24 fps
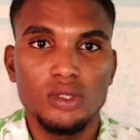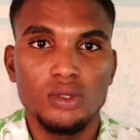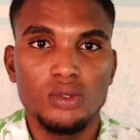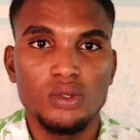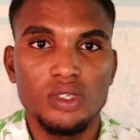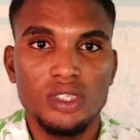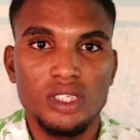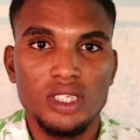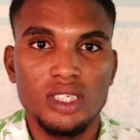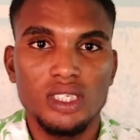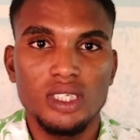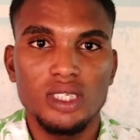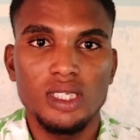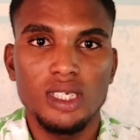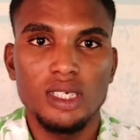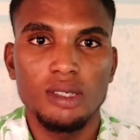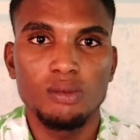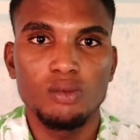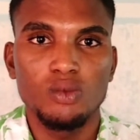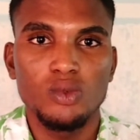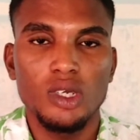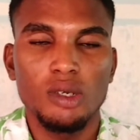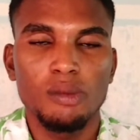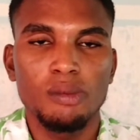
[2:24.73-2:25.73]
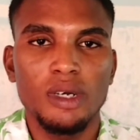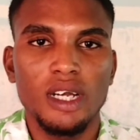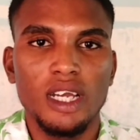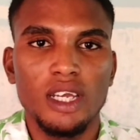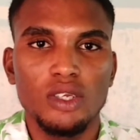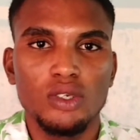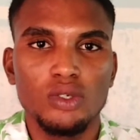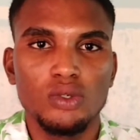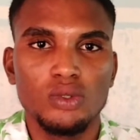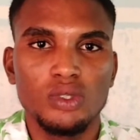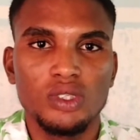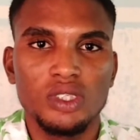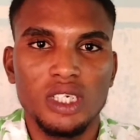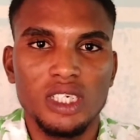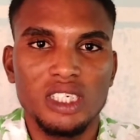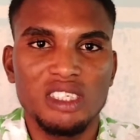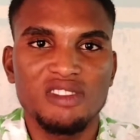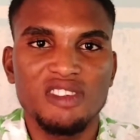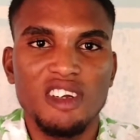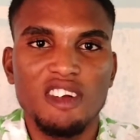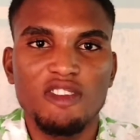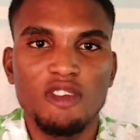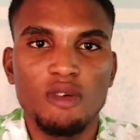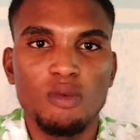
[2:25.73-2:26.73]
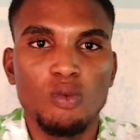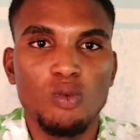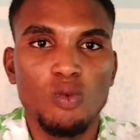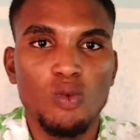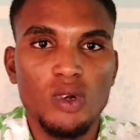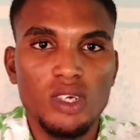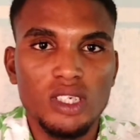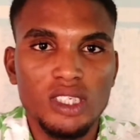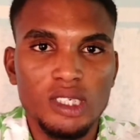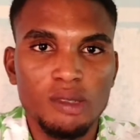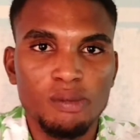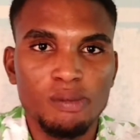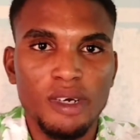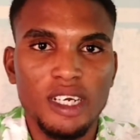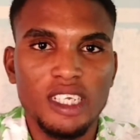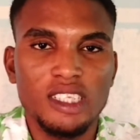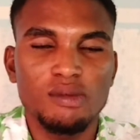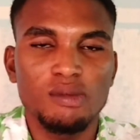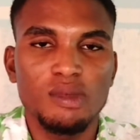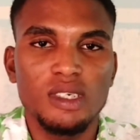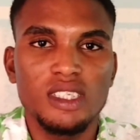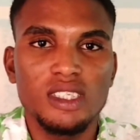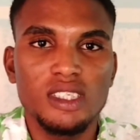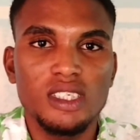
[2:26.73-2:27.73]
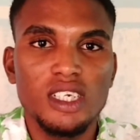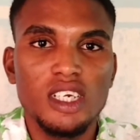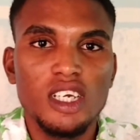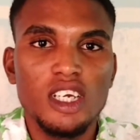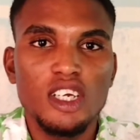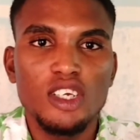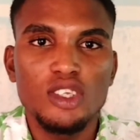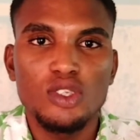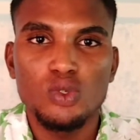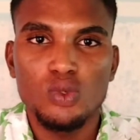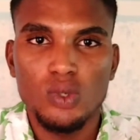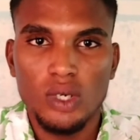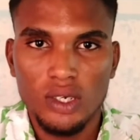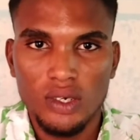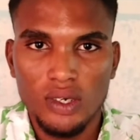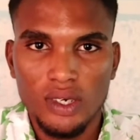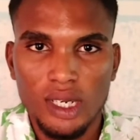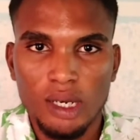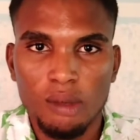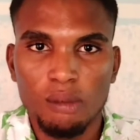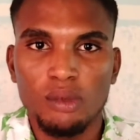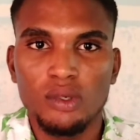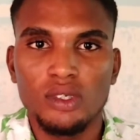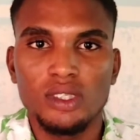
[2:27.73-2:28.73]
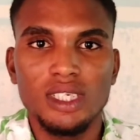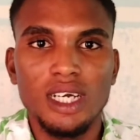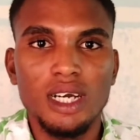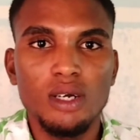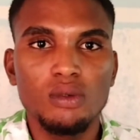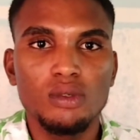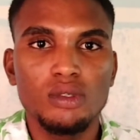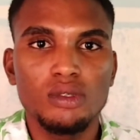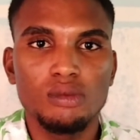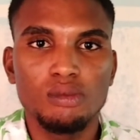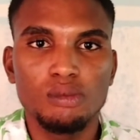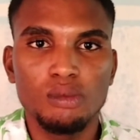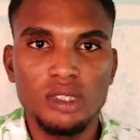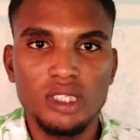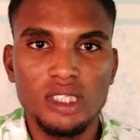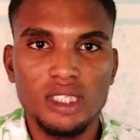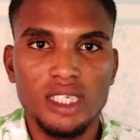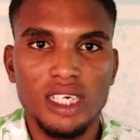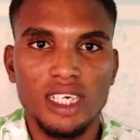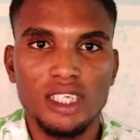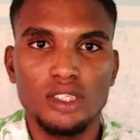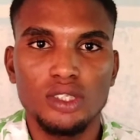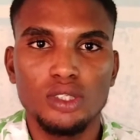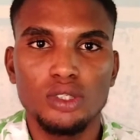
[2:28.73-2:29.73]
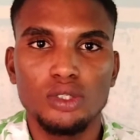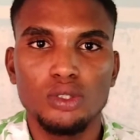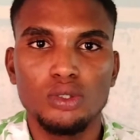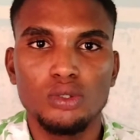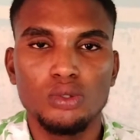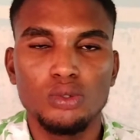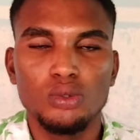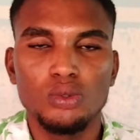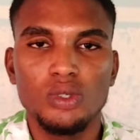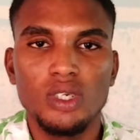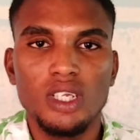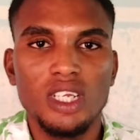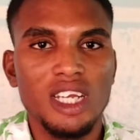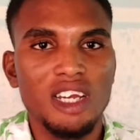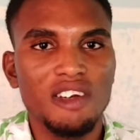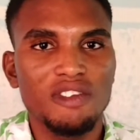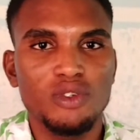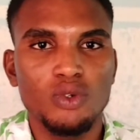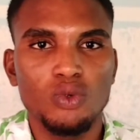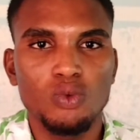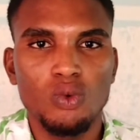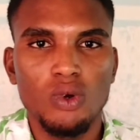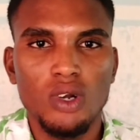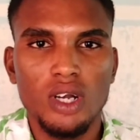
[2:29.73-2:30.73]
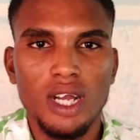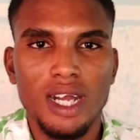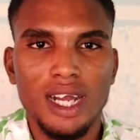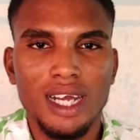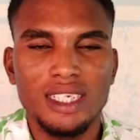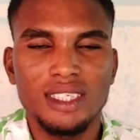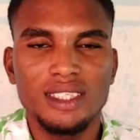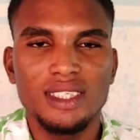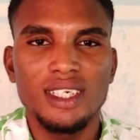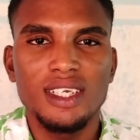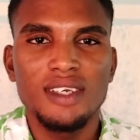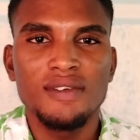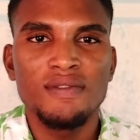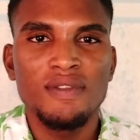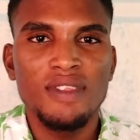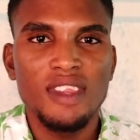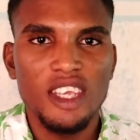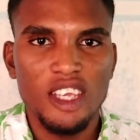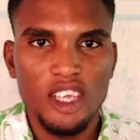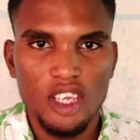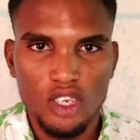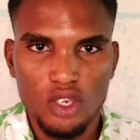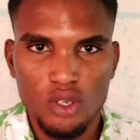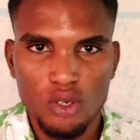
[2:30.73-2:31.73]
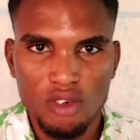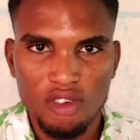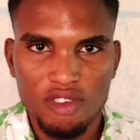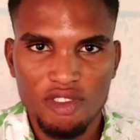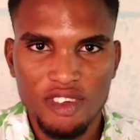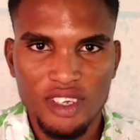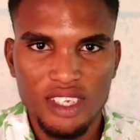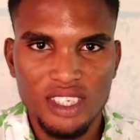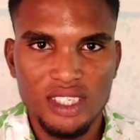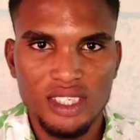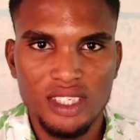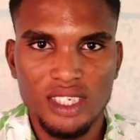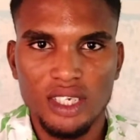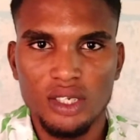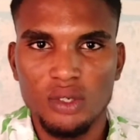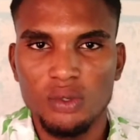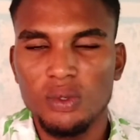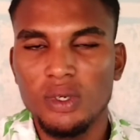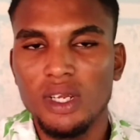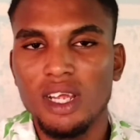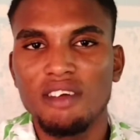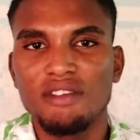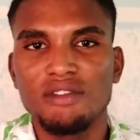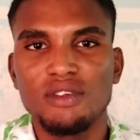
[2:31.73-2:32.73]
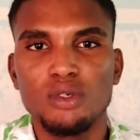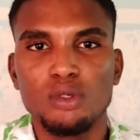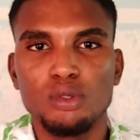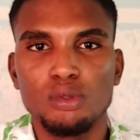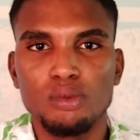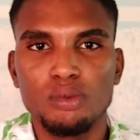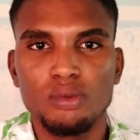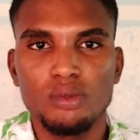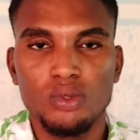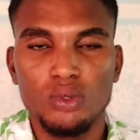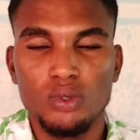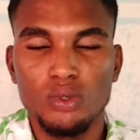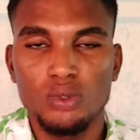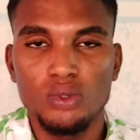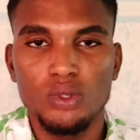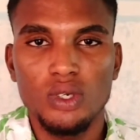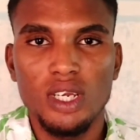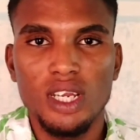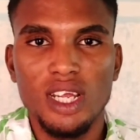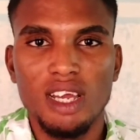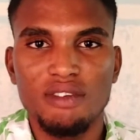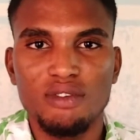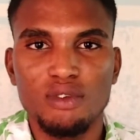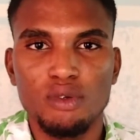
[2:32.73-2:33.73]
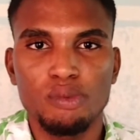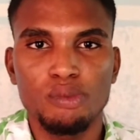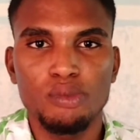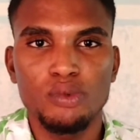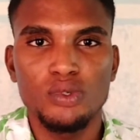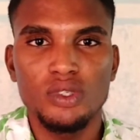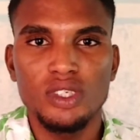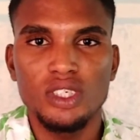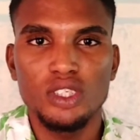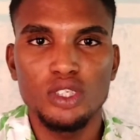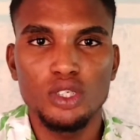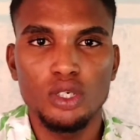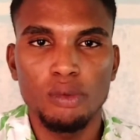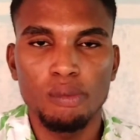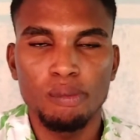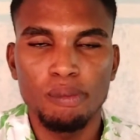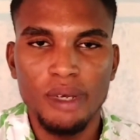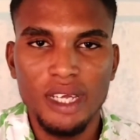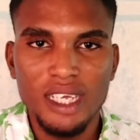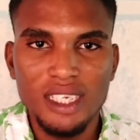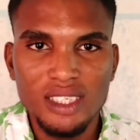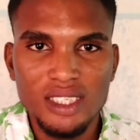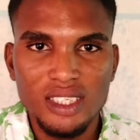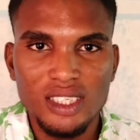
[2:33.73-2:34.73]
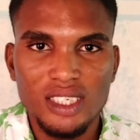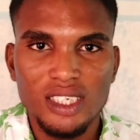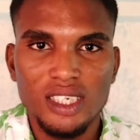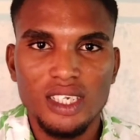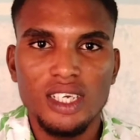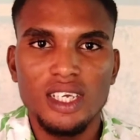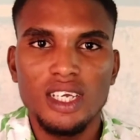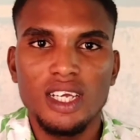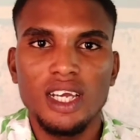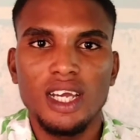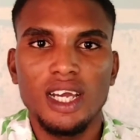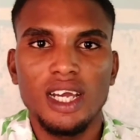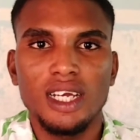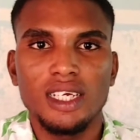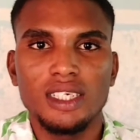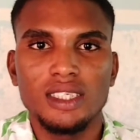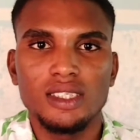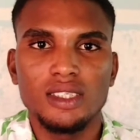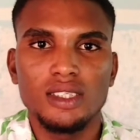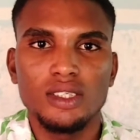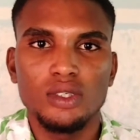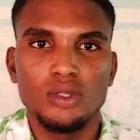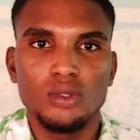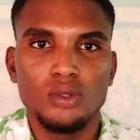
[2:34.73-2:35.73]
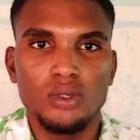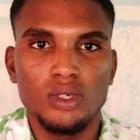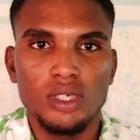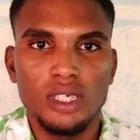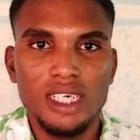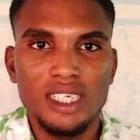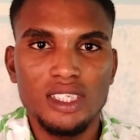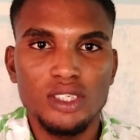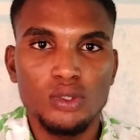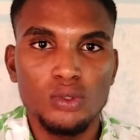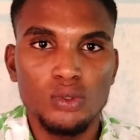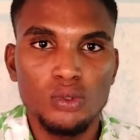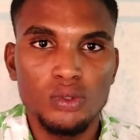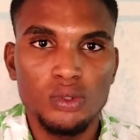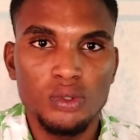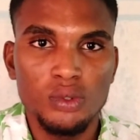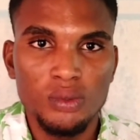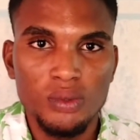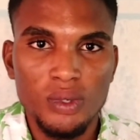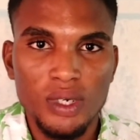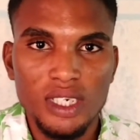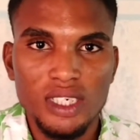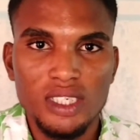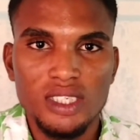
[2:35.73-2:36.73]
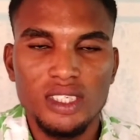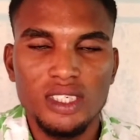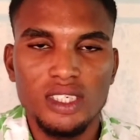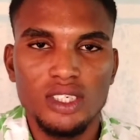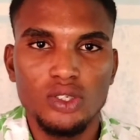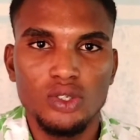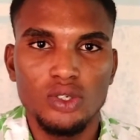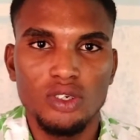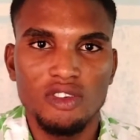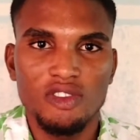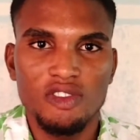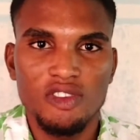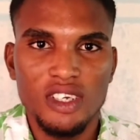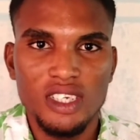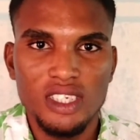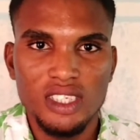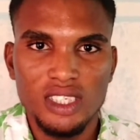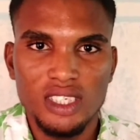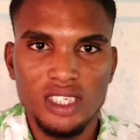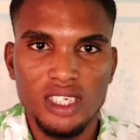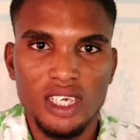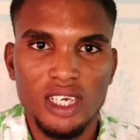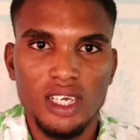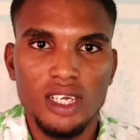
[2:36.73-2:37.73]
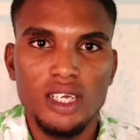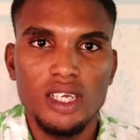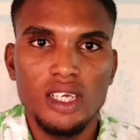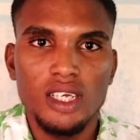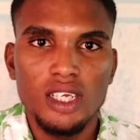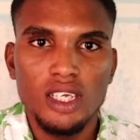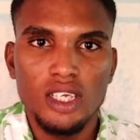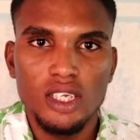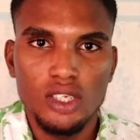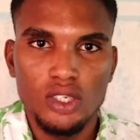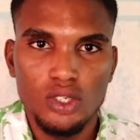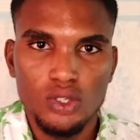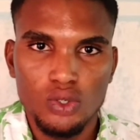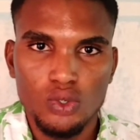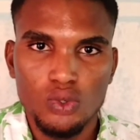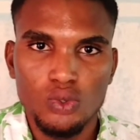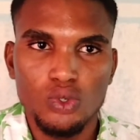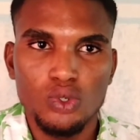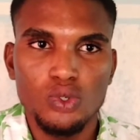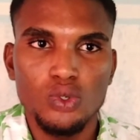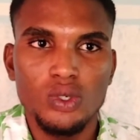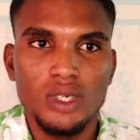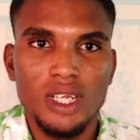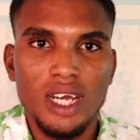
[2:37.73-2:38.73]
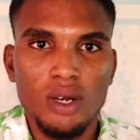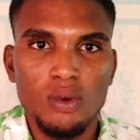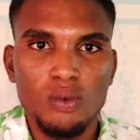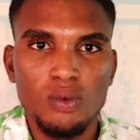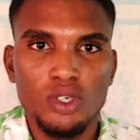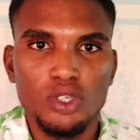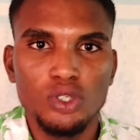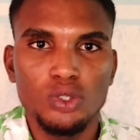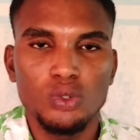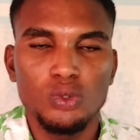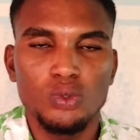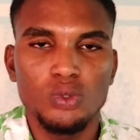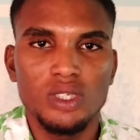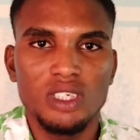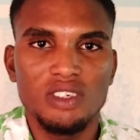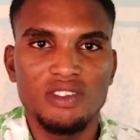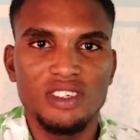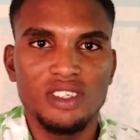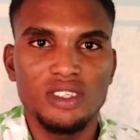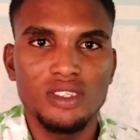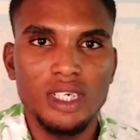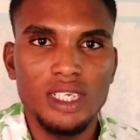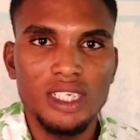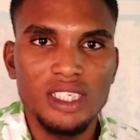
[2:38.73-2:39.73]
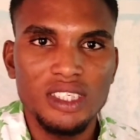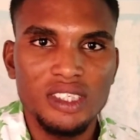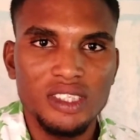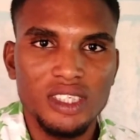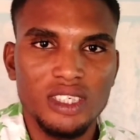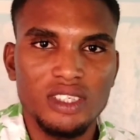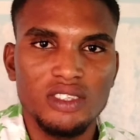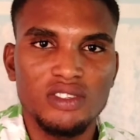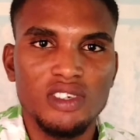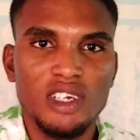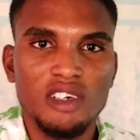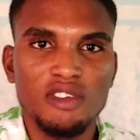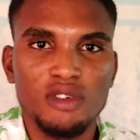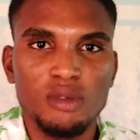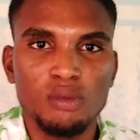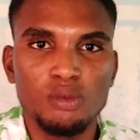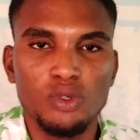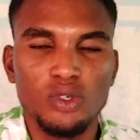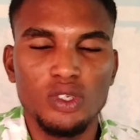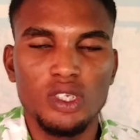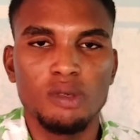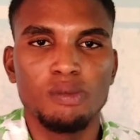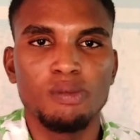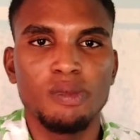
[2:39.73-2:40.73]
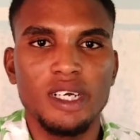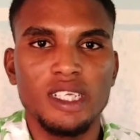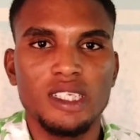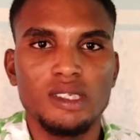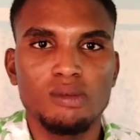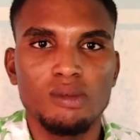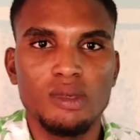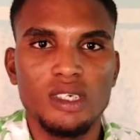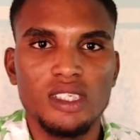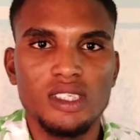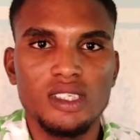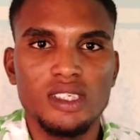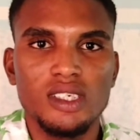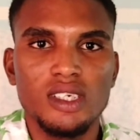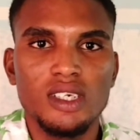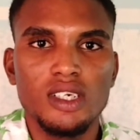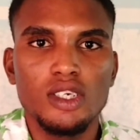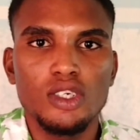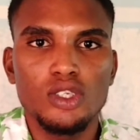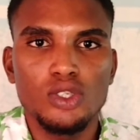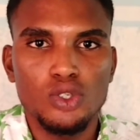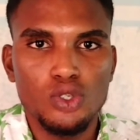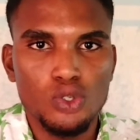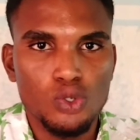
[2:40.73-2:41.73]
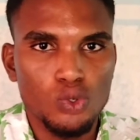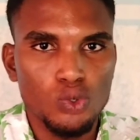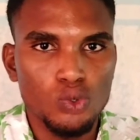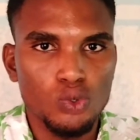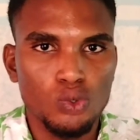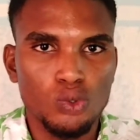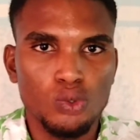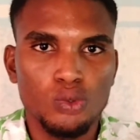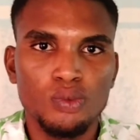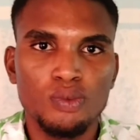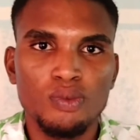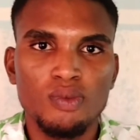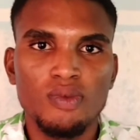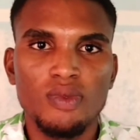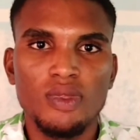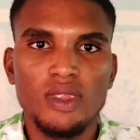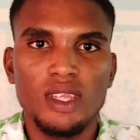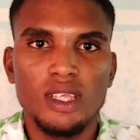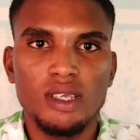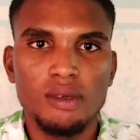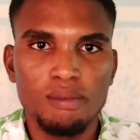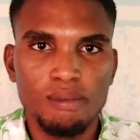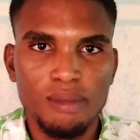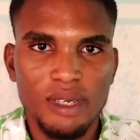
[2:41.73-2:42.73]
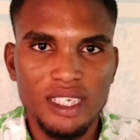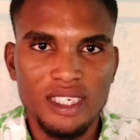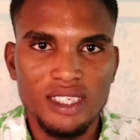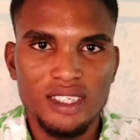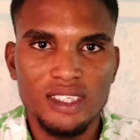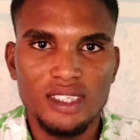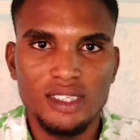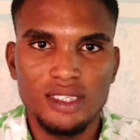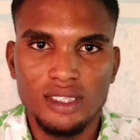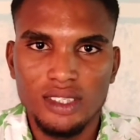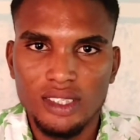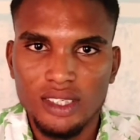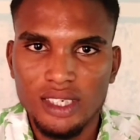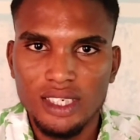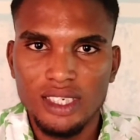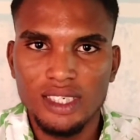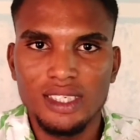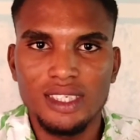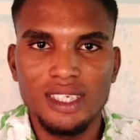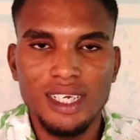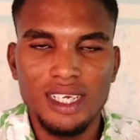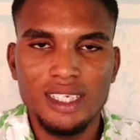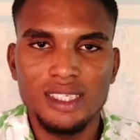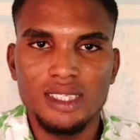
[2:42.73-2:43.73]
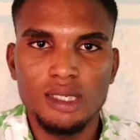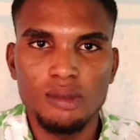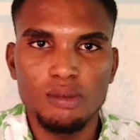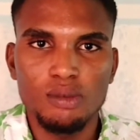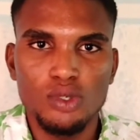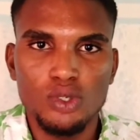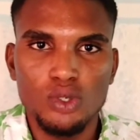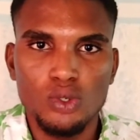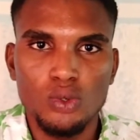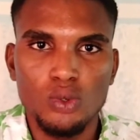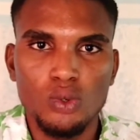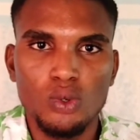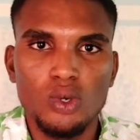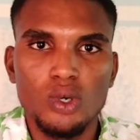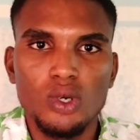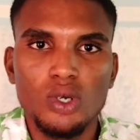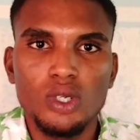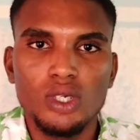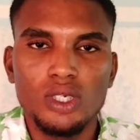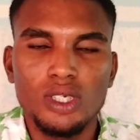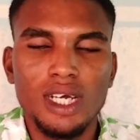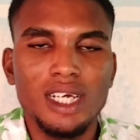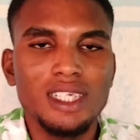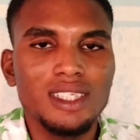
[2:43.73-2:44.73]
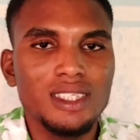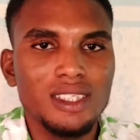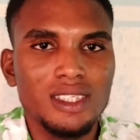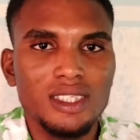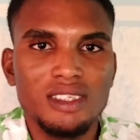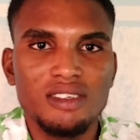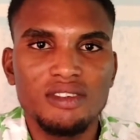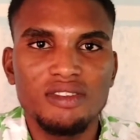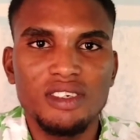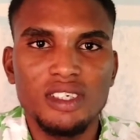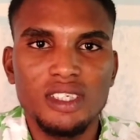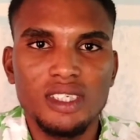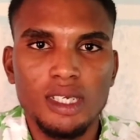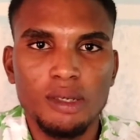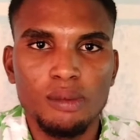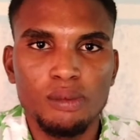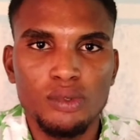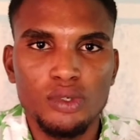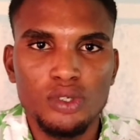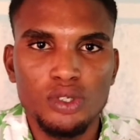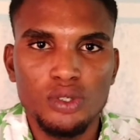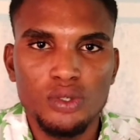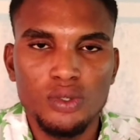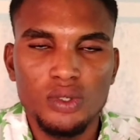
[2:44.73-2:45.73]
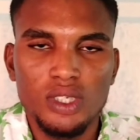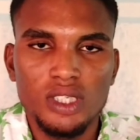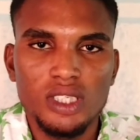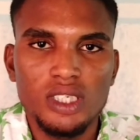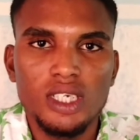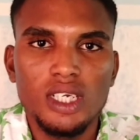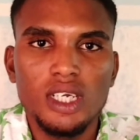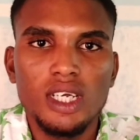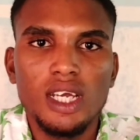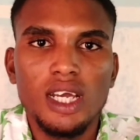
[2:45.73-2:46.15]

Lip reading: system whereby you transfer from one department to another. But that would mean that you really have to work hard in your first year. You really have to put in your best and get good grades in your first year in the school, so that way you could eventually transfer from the department to medicine in that same school. That is the first approach to it.